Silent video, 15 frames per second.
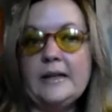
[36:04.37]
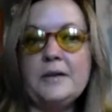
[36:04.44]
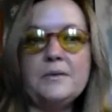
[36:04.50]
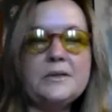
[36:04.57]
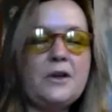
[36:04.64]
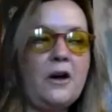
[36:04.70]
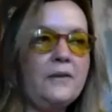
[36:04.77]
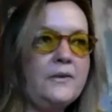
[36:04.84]
It
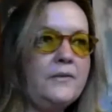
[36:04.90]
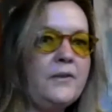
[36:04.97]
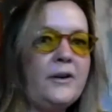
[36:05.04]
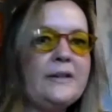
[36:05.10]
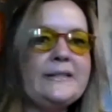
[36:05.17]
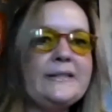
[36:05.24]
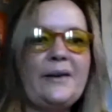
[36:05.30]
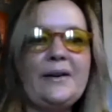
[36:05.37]
was often
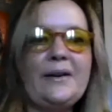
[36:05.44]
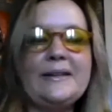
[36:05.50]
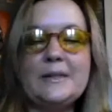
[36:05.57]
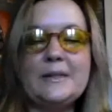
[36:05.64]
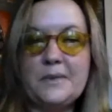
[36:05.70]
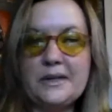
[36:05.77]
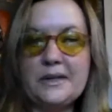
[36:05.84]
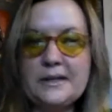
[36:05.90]
very
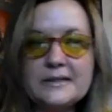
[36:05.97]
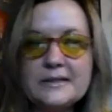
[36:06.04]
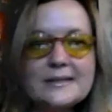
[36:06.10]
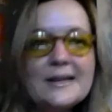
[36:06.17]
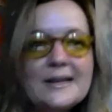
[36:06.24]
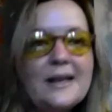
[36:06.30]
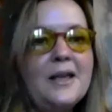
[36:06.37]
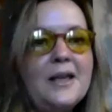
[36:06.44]
serendipitous,